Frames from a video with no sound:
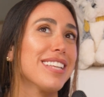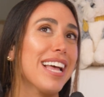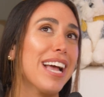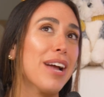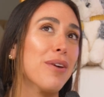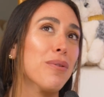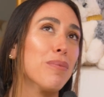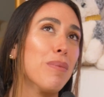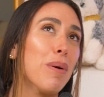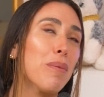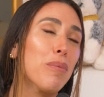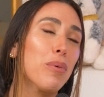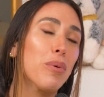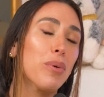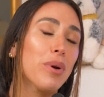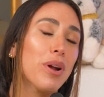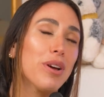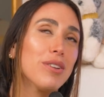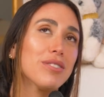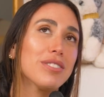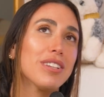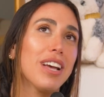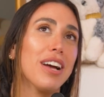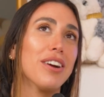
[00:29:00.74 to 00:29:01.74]
I remember when
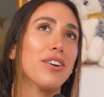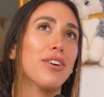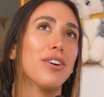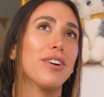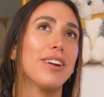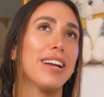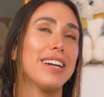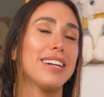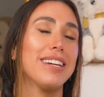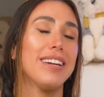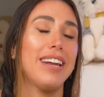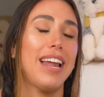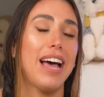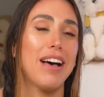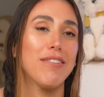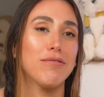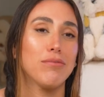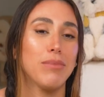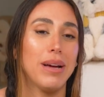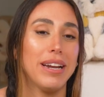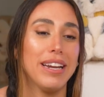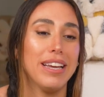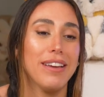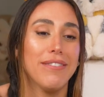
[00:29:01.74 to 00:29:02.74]
I was younger and I didn't
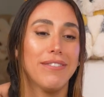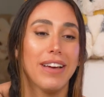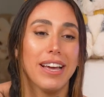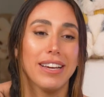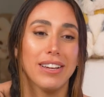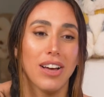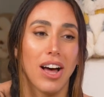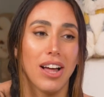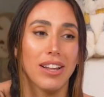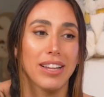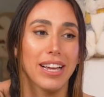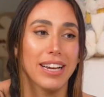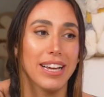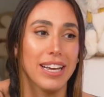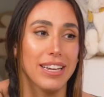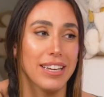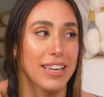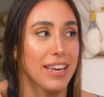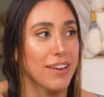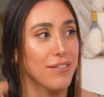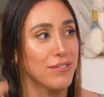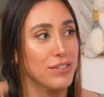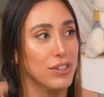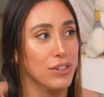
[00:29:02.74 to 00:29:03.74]
have money, if I got like a
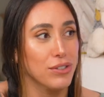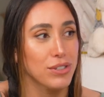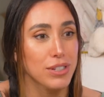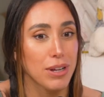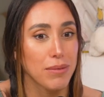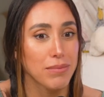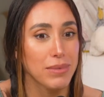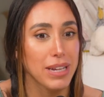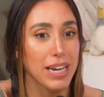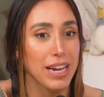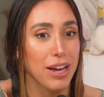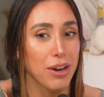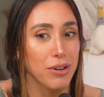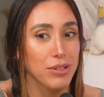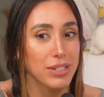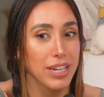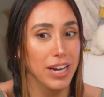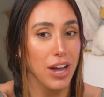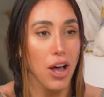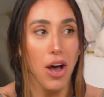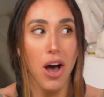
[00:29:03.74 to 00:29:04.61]
gift or something, I was like,